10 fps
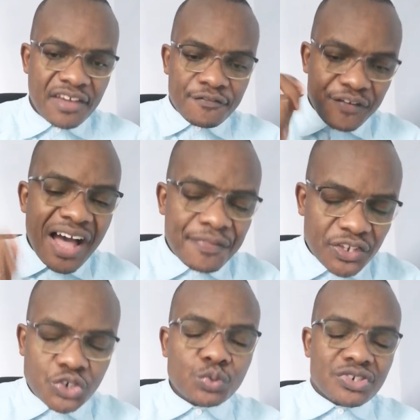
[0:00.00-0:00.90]

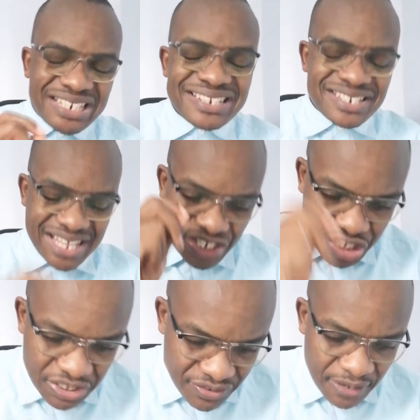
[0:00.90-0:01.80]
Fathers should teach their
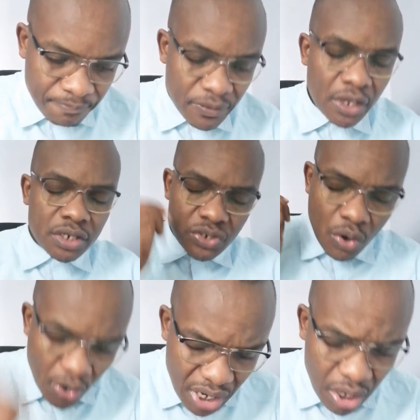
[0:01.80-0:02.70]
children to
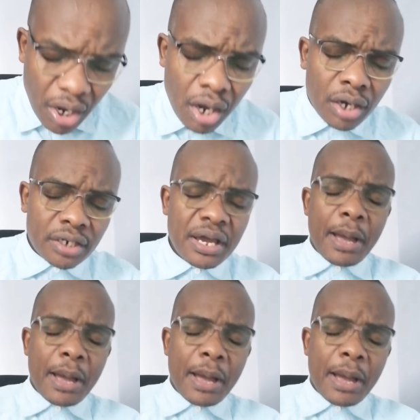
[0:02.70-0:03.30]
honor God.